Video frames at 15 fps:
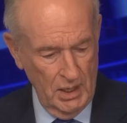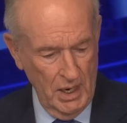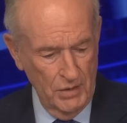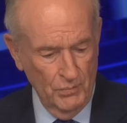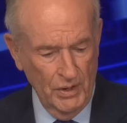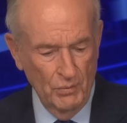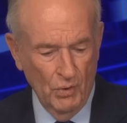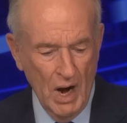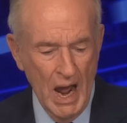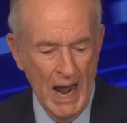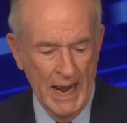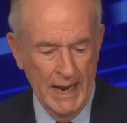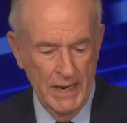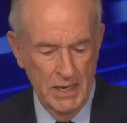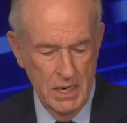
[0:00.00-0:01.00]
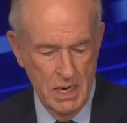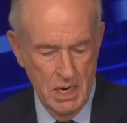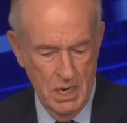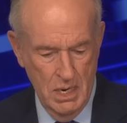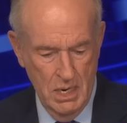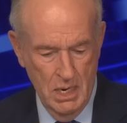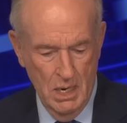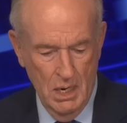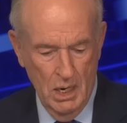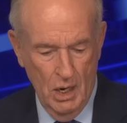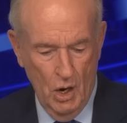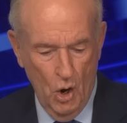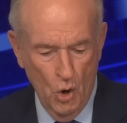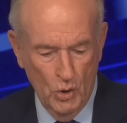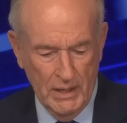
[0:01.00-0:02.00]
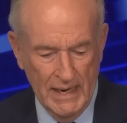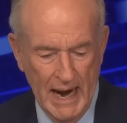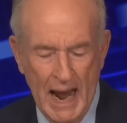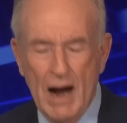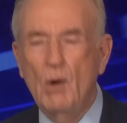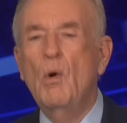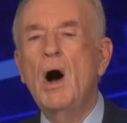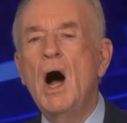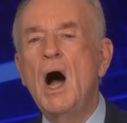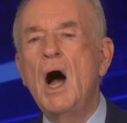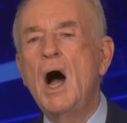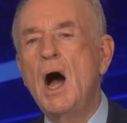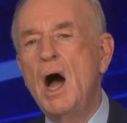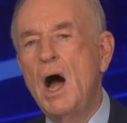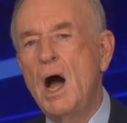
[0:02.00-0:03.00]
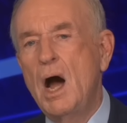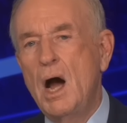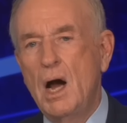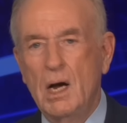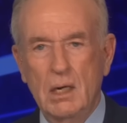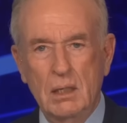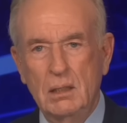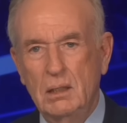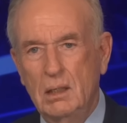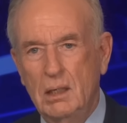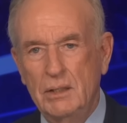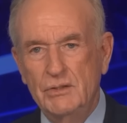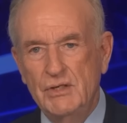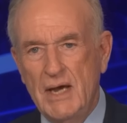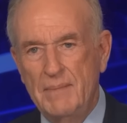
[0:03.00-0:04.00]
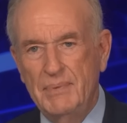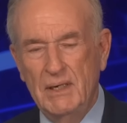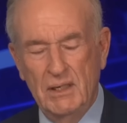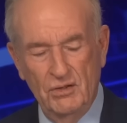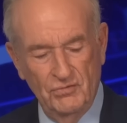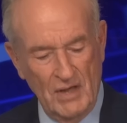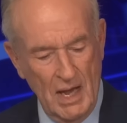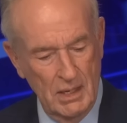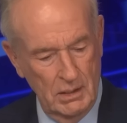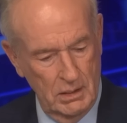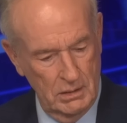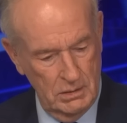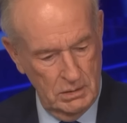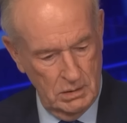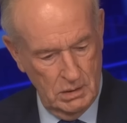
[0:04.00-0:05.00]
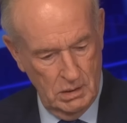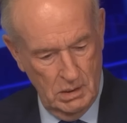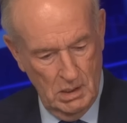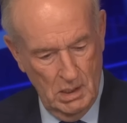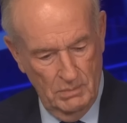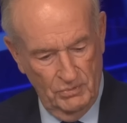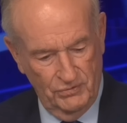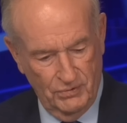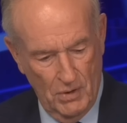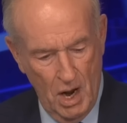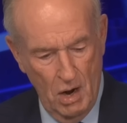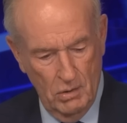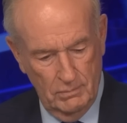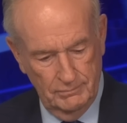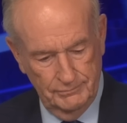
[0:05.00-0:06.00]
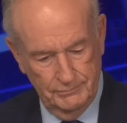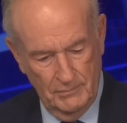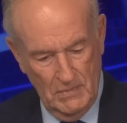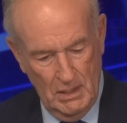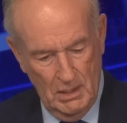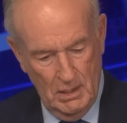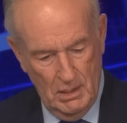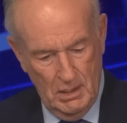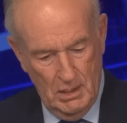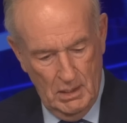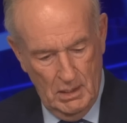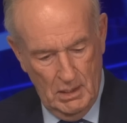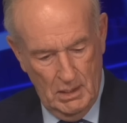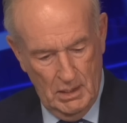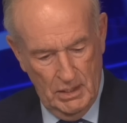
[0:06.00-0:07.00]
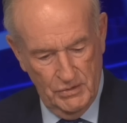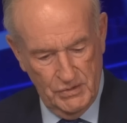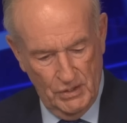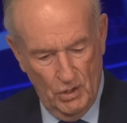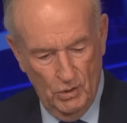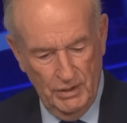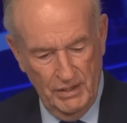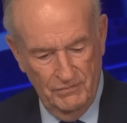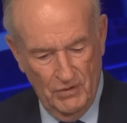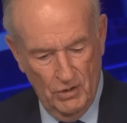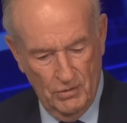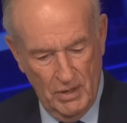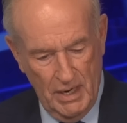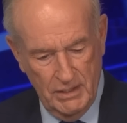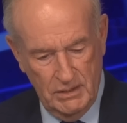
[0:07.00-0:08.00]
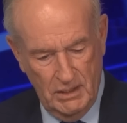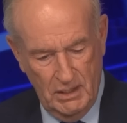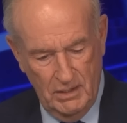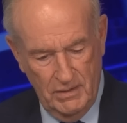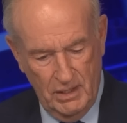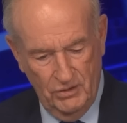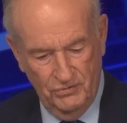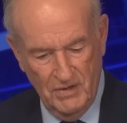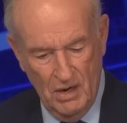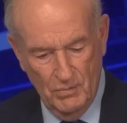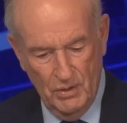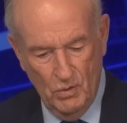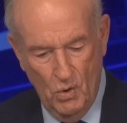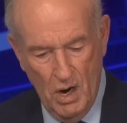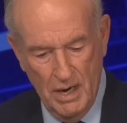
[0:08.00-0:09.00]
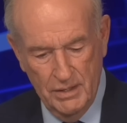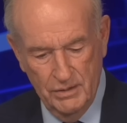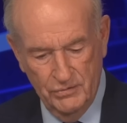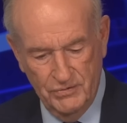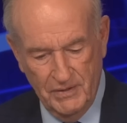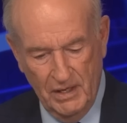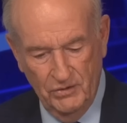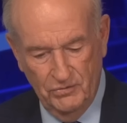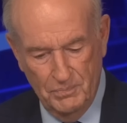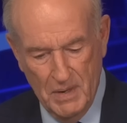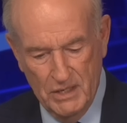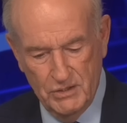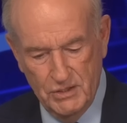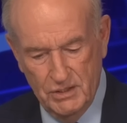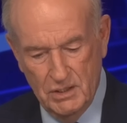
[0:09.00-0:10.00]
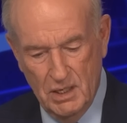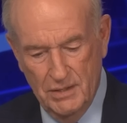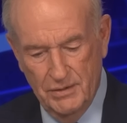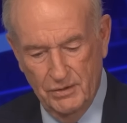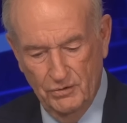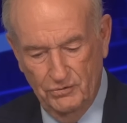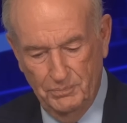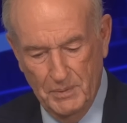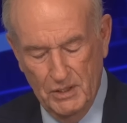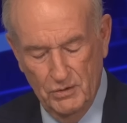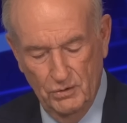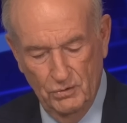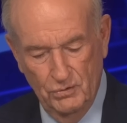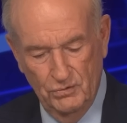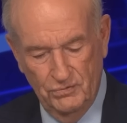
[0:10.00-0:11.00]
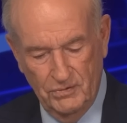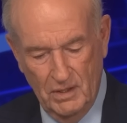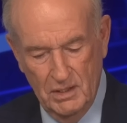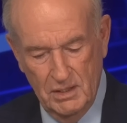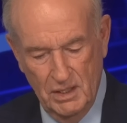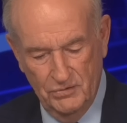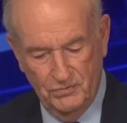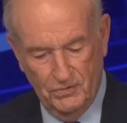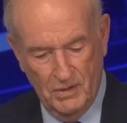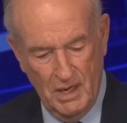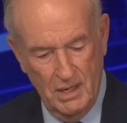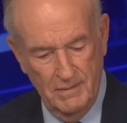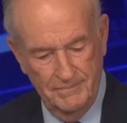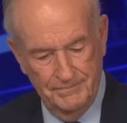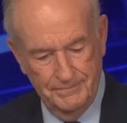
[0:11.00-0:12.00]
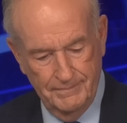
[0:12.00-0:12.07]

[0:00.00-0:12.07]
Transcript: Henry Ryan, Okinawa, a Japanese island. Mr. O, is it only voter ID that is not required in the states mentioned on the No Spin News yesterday?